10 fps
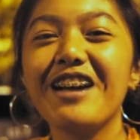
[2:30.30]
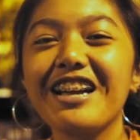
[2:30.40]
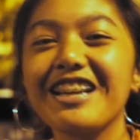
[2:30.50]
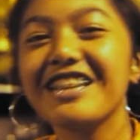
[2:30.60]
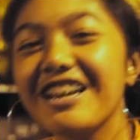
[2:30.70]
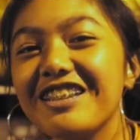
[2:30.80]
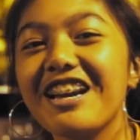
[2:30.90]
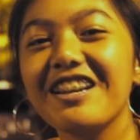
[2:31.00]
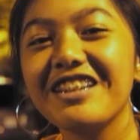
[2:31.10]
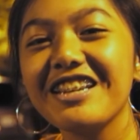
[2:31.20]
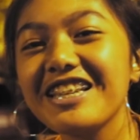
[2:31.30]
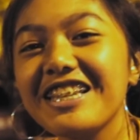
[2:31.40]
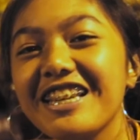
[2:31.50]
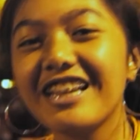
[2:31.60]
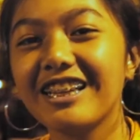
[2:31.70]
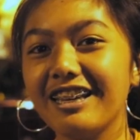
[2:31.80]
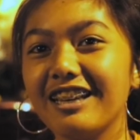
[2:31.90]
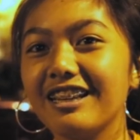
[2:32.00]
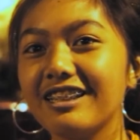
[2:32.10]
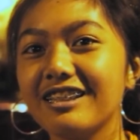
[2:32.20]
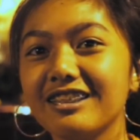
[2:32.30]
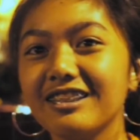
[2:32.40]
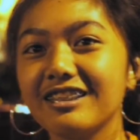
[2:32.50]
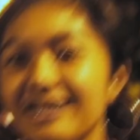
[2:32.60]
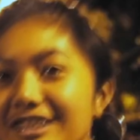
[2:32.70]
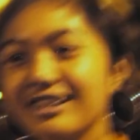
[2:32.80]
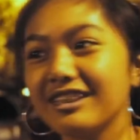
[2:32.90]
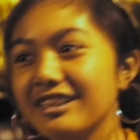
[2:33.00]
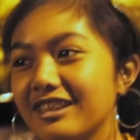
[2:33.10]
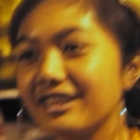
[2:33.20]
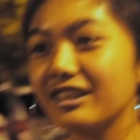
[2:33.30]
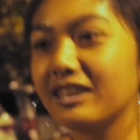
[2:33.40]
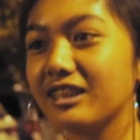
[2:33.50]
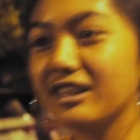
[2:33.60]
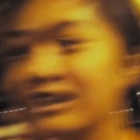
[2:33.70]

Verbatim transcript: back at downtown Disney. Yeah. All right. Someone else has to do it. She's uh, uh,